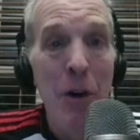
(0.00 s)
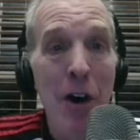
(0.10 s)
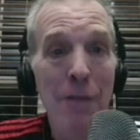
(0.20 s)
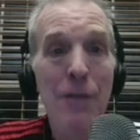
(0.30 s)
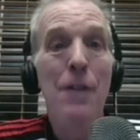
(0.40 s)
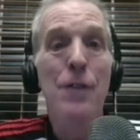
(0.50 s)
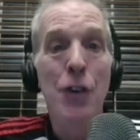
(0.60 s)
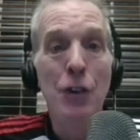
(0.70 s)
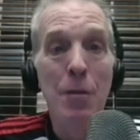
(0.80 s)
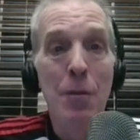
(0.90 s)
off.
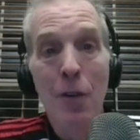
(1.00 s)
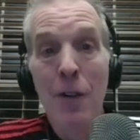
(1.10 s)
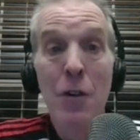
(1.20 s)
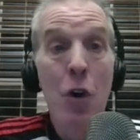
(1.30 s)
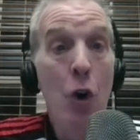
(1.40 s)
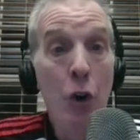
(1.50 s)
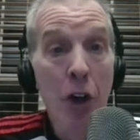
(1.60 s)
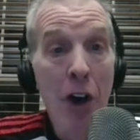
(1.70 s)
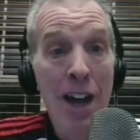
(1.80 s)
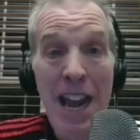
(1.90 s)
Fulham hold
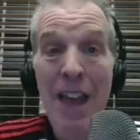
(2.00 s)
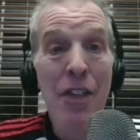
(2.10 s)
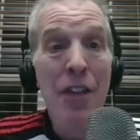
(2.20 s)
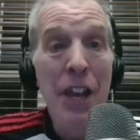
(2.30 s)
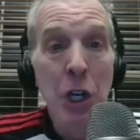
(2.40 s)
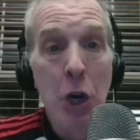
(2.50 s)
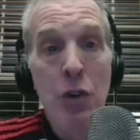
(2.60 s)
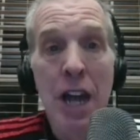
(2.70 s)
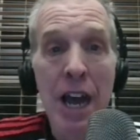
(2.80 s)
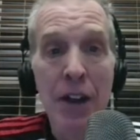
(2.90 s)
on, and then they go
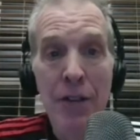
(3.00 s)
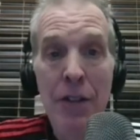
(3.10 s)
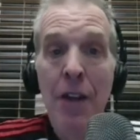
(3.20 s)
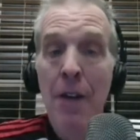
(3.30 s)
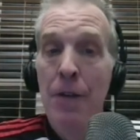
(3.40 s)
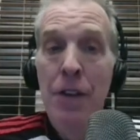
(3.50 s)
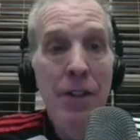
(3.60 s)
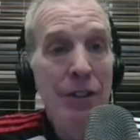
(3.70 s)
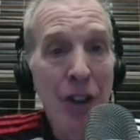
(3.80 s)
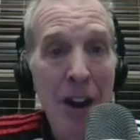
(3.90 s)
down the
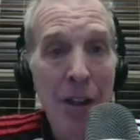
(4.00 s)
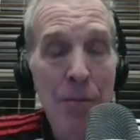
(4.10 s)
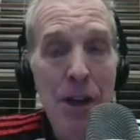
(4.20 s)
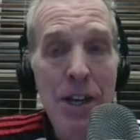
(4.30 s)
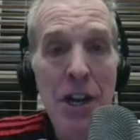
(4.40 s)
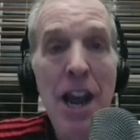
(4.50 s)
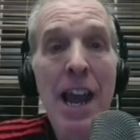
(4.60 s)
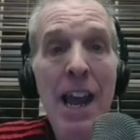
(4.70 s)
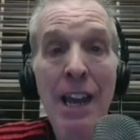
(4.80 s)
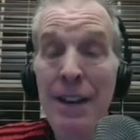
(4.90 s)
other side of the pitch,
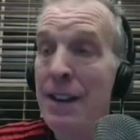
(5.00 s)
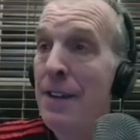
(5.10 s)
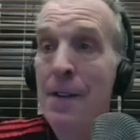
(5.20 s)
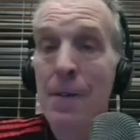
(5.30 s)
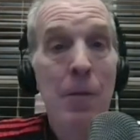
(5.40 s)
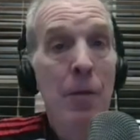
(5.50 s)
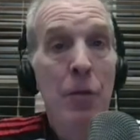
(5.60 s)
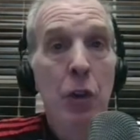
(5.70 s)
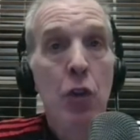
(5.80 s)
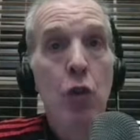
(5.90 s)
and
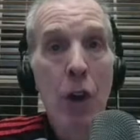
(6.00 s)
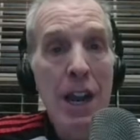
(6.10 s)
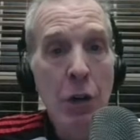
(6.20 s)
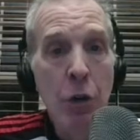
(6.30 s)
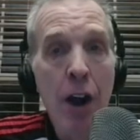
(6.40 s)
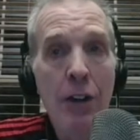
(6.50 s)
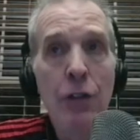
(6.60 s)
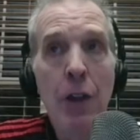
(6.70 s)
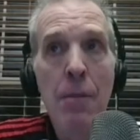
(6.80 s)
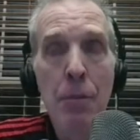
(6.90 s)
great
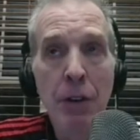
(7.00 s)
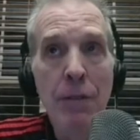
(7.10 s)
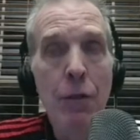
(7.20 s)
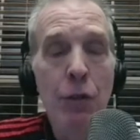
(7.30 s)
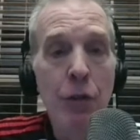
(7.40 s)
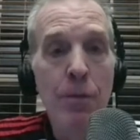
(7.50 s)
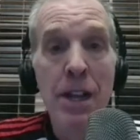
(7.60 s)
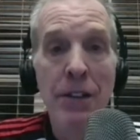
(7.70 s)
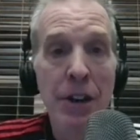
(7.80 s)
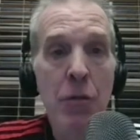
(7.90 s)
cross, I believe it was from
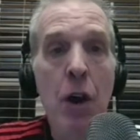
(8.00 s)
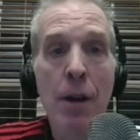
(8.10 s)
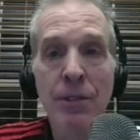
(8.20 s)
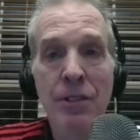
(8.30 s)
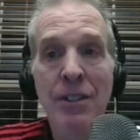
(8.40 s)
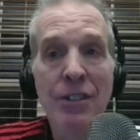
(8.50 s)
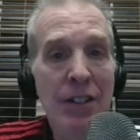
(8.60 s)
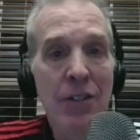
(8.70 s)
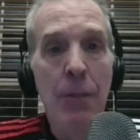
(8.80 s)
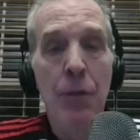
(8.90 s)
Anthony Robinson,
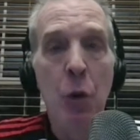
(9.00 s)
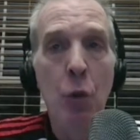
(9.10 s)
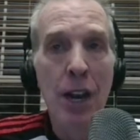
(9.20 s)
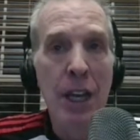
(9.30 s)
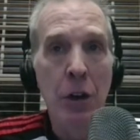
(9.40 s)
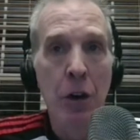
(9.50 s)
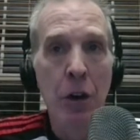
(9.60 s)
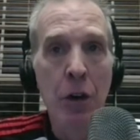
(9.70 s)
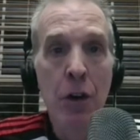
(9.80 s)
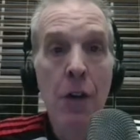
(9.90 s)
sets up the winning
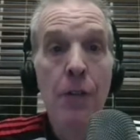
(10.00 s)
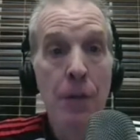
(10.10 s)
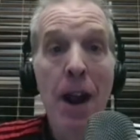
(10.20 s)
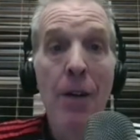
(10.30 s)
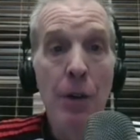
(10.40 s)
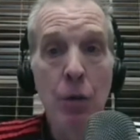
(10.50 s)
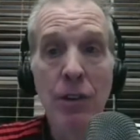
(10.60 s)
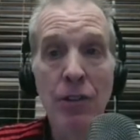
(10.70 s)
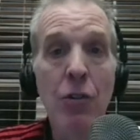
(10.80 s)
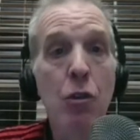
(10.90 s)
goal from Harry
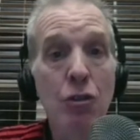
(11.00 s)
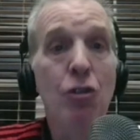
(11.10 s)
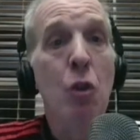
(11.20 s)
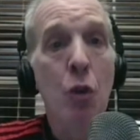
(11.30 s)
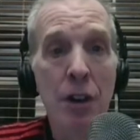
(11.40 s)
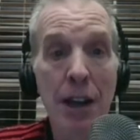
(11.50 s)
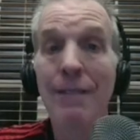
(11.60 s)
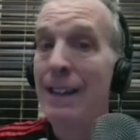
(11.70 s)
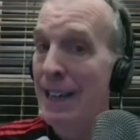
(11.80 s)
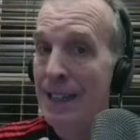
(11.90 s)
Wilson, who scored,
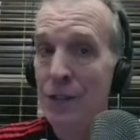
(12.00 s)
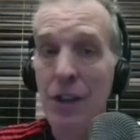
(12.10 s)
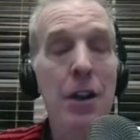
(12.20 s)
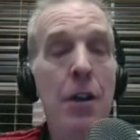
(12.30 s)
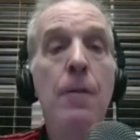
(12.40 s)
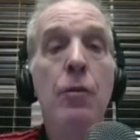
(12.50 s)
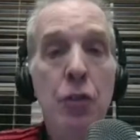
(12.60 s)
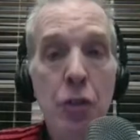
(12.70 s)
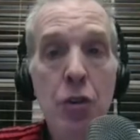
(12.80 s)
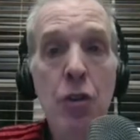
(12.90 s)
like I said,
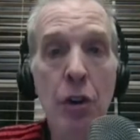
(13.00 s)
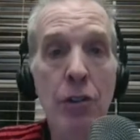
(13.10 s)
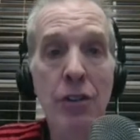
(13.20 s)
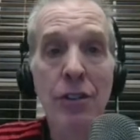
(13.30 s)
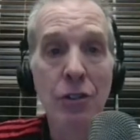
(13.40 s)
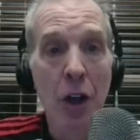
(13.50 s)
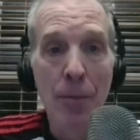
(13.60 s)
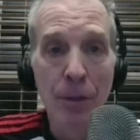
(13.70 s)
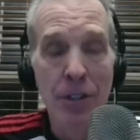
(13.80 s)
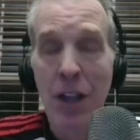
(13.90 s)
2 goals in
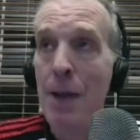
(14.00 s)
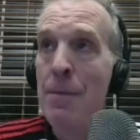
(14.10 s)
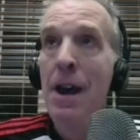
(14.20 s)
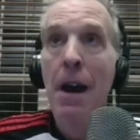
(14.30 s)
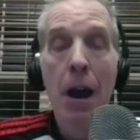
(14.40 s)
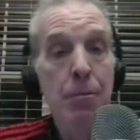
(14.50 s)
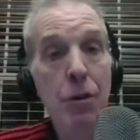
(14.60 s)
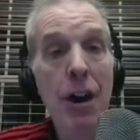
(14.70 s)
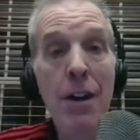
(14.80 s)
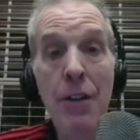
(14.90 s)
stoppage time. A
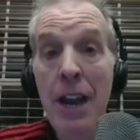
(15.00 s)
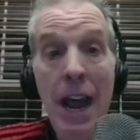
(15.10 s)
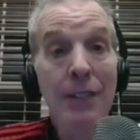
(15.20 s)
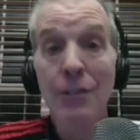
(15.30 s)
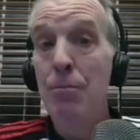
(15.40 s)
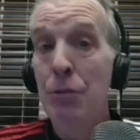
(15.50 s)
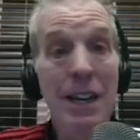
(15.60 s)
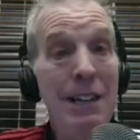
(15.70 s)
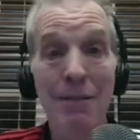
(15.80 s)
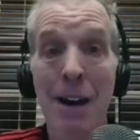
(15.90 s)
player that hasn't
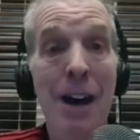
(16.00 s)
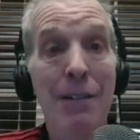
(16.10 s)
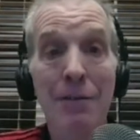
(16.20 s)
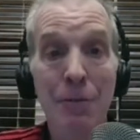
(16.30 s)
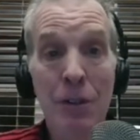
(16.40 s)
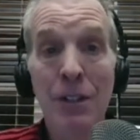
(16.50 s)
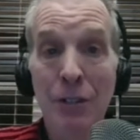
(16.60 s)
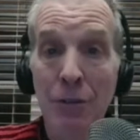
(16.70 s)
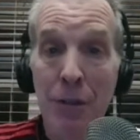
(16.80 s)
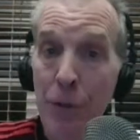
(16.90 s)
played a lot
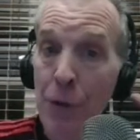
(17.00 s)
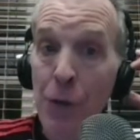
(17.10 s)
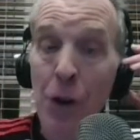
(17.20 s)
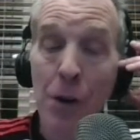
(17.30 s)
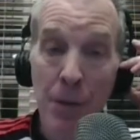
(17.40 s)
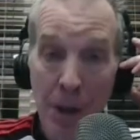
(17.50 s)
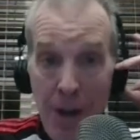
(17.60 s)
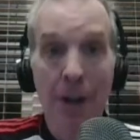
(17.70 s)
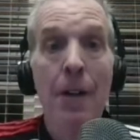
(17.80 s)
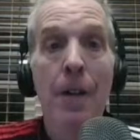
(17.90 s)
recently for Fulham.
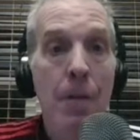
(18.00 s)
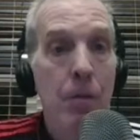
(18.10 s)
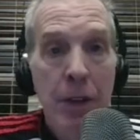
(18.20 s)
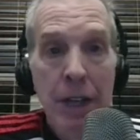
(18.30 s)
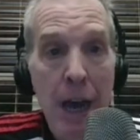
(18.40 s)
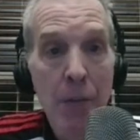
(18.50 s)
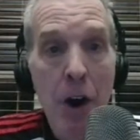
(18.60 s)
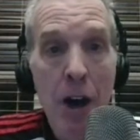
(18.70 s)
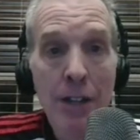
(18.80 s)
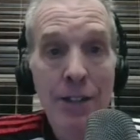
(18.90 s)
Come
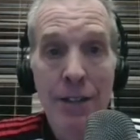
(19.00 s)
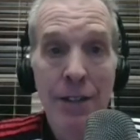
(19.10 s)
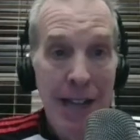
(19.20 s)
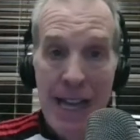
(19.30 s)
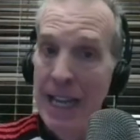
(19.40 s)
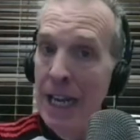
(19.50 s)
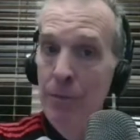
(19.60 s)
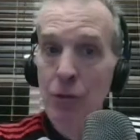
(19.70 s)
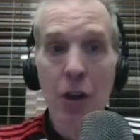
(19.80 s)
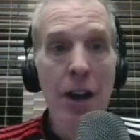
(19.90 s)
on. He
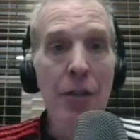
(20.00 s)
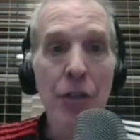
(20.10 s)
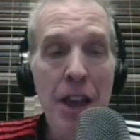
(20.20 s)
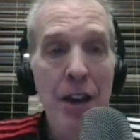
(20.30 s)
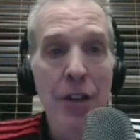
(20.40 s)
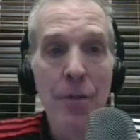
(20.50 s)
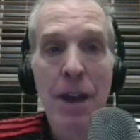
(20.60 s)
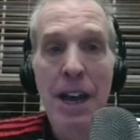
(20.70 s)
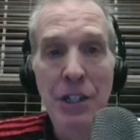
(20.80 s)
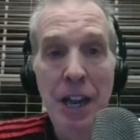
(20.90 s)
comes on at the end of the
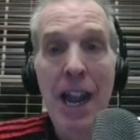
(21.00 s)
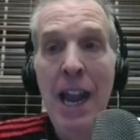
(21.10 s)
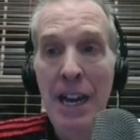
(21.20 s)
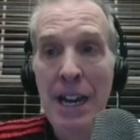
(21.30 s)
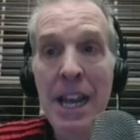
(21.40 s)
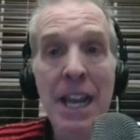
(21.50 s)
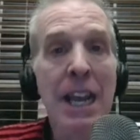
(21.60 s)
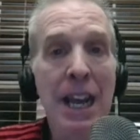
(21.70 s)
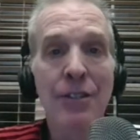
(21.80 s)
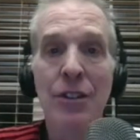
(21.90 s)
match, and he
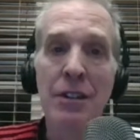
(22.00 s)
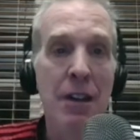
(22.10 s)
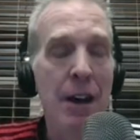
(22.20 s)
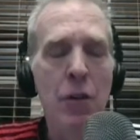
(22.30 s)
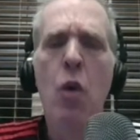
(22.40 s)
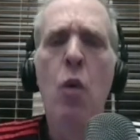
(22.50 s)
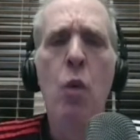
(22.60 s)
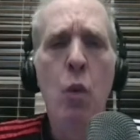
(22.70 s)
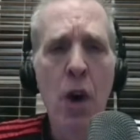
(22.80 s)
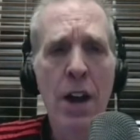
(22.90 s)
gets it done.
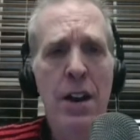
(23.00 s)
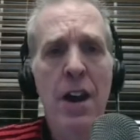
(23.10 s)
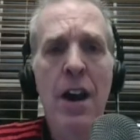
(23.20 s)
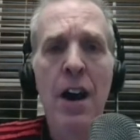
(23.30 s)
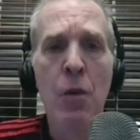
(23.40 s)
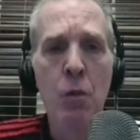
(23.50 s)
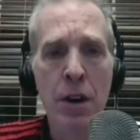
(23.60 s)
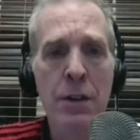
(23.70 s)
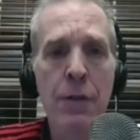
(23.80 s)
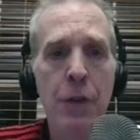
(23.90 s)
What a
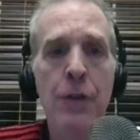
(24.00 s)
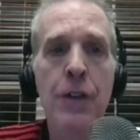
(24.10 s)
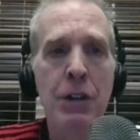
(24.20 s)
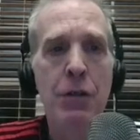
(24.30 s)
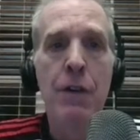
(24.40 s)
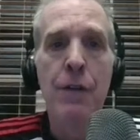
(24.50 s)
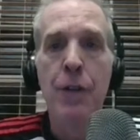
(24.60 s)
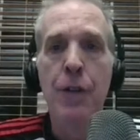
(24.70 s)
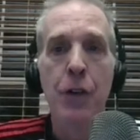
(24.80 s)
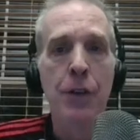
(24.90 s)
wonderful victory for
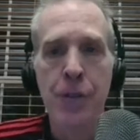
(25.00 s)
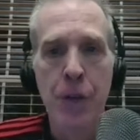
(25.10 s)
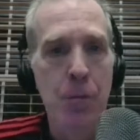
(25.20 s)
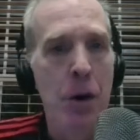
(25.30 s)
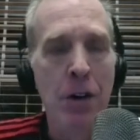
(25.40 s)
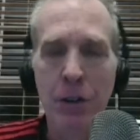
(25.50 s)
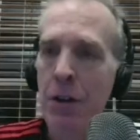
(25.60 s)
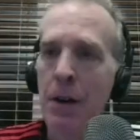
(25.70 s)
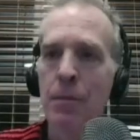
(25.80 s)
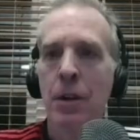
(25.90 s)
Fulham Football
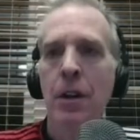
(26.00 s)
Club.